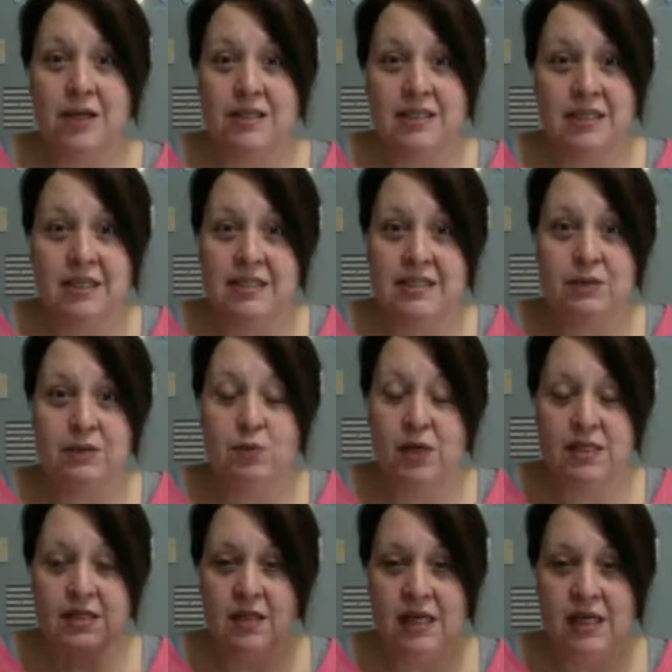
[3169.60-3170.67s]
because he weighs
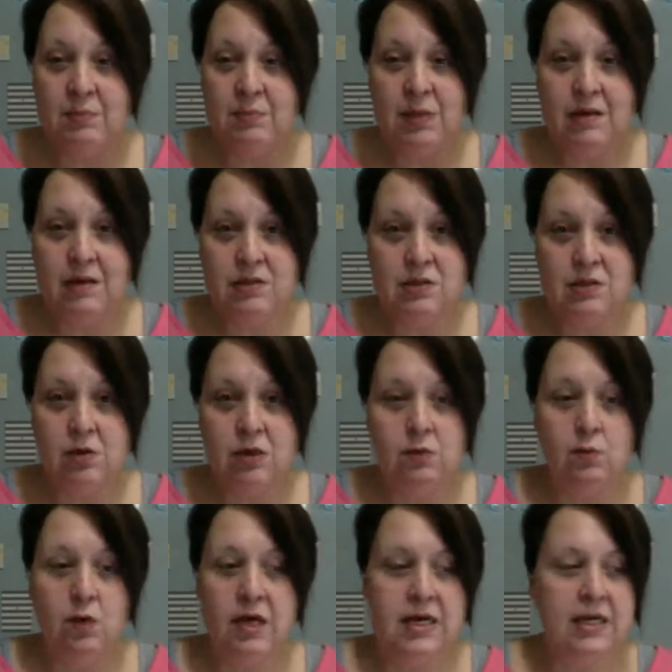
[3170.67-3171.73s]
90 pounds soaking
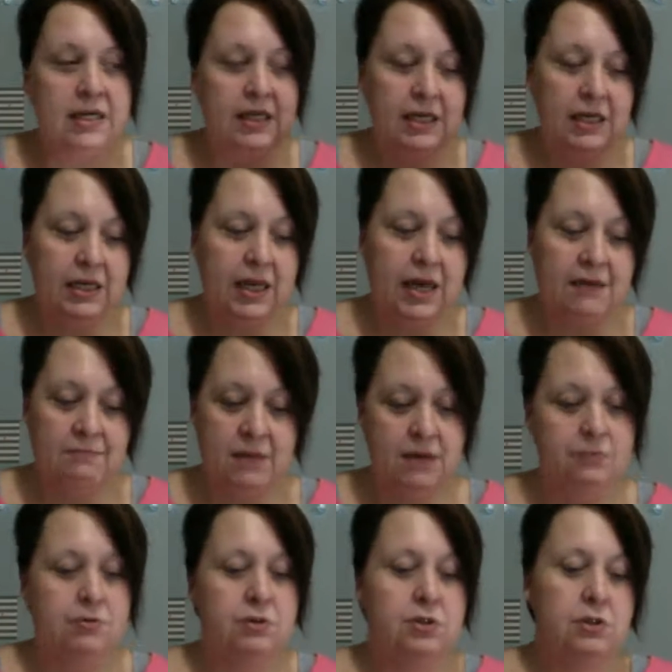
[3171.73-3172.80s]
wet, and he can have
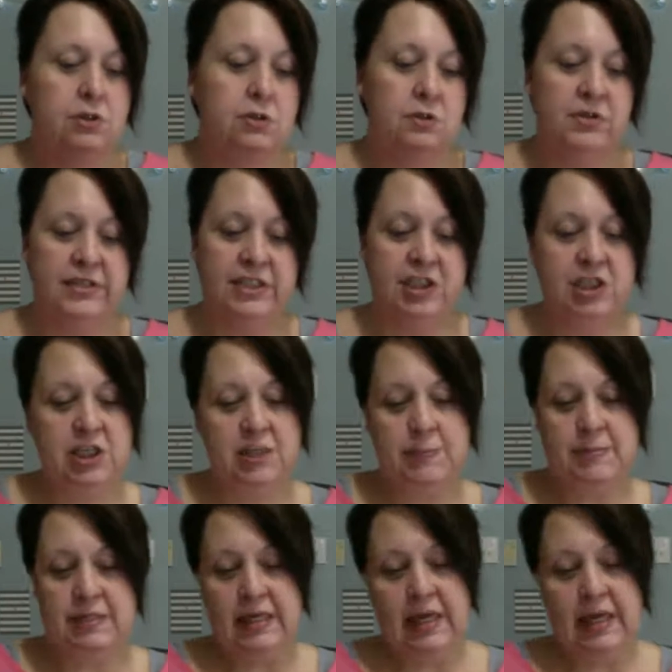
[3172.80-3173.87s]
Mountain Dew and chips
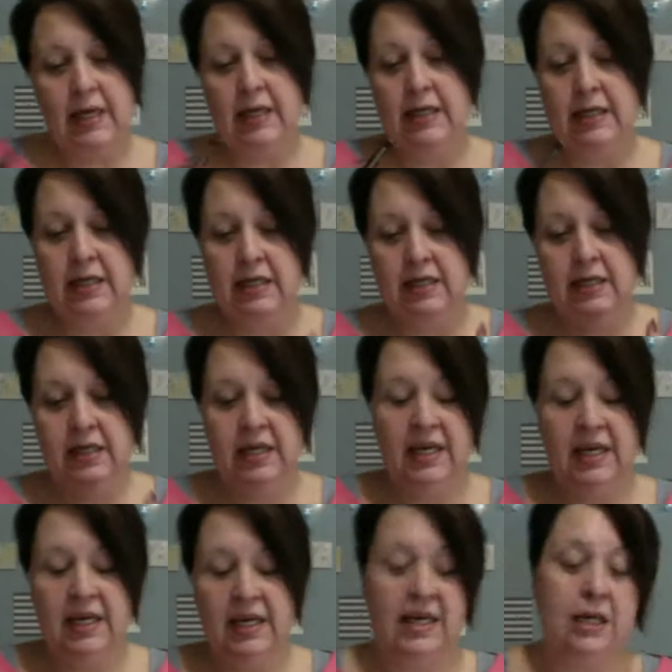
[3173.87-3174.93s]
and candy and
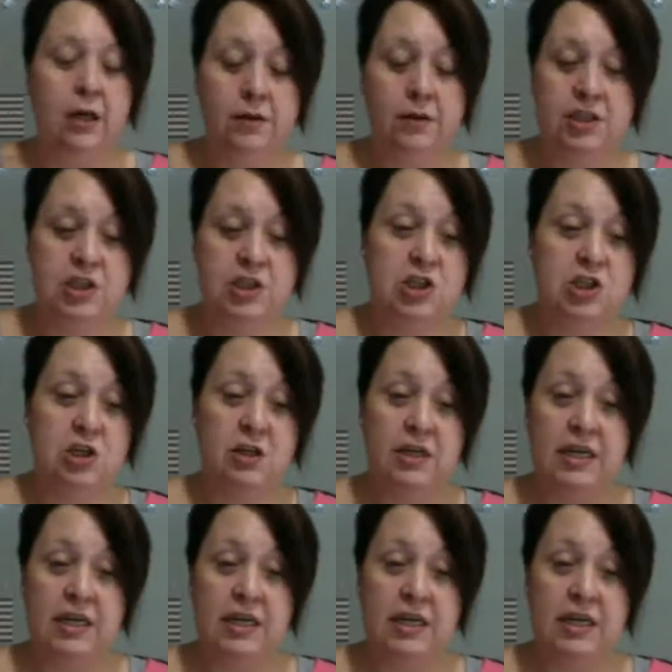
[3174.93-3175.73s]
eat all this junk. He